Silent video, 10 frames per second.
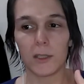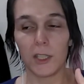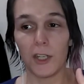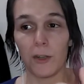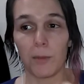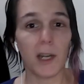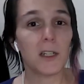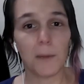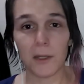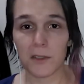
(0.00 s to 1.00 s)
you know,
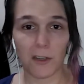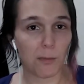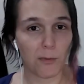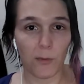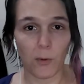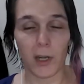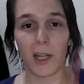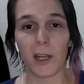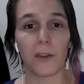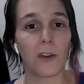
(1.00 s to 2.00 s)
bragged about stuff
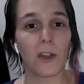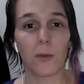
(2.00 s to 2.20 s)
beforehand,